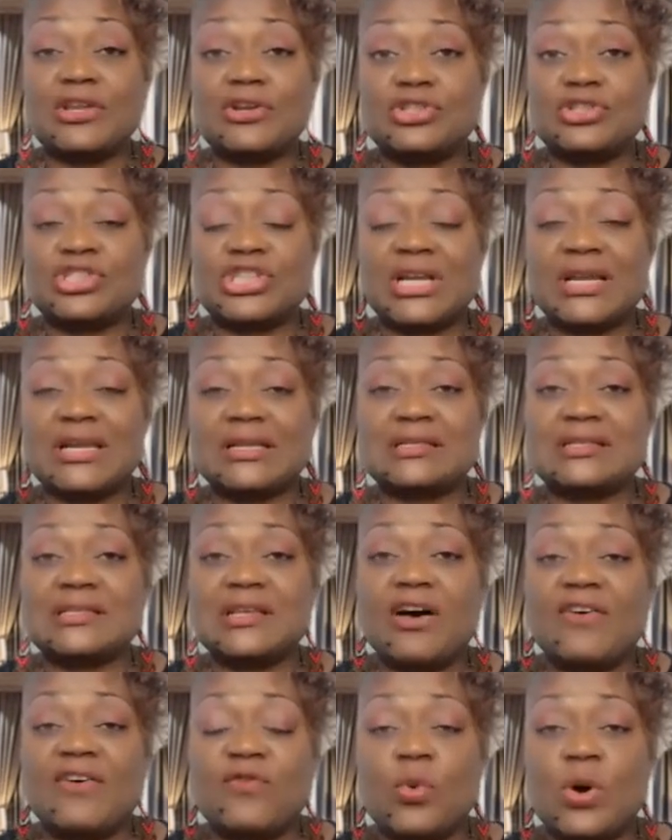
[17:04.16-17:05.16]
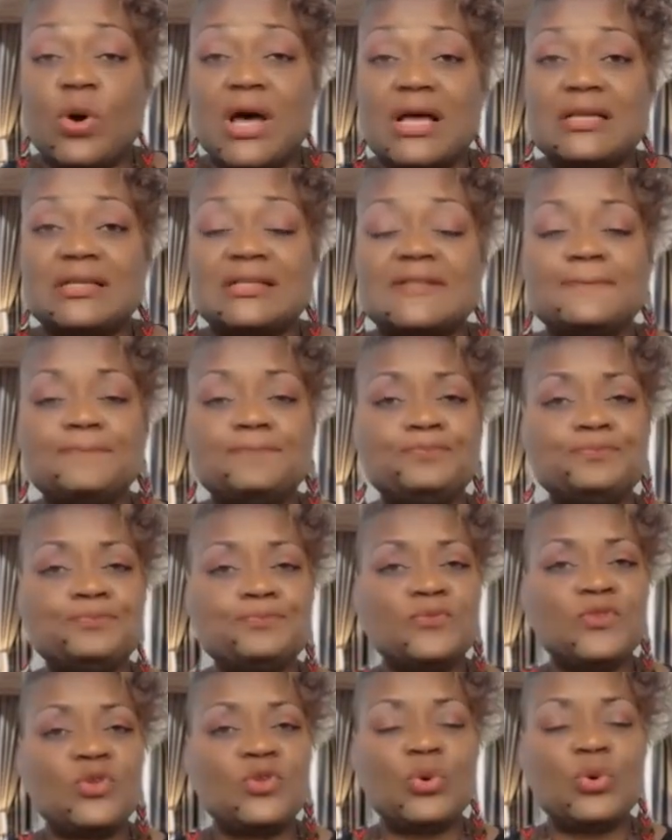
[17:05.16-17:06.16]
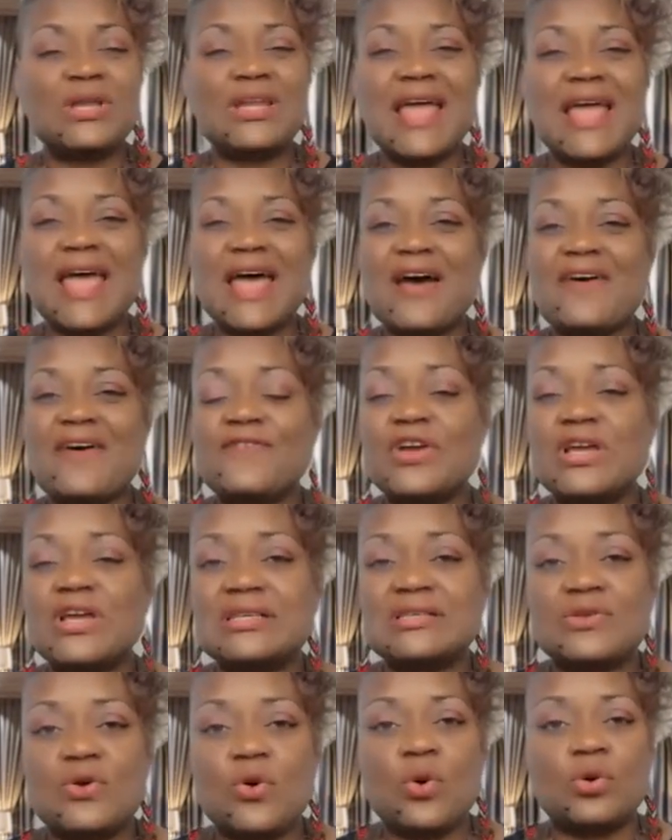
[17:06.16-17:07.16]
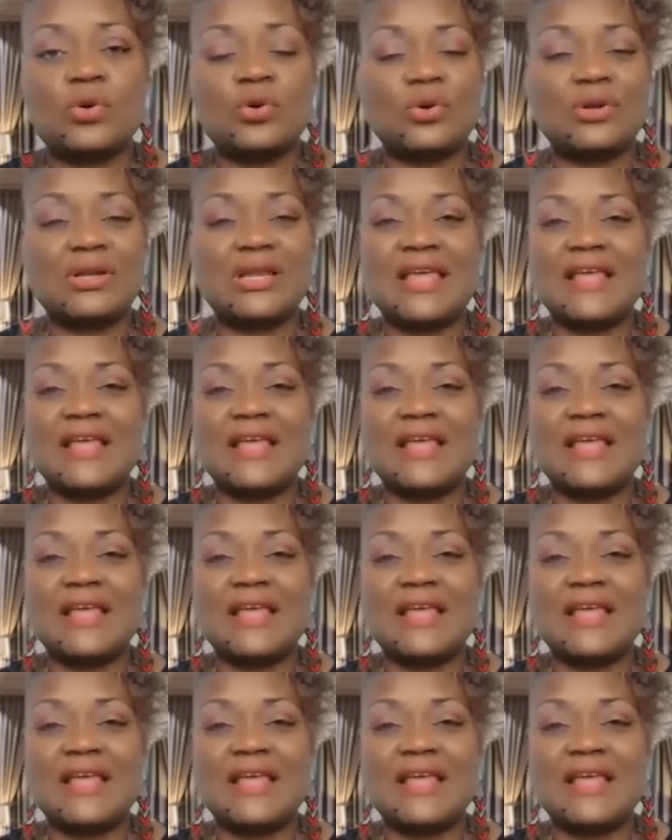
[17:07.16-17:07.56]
energetic self, was whatever is going on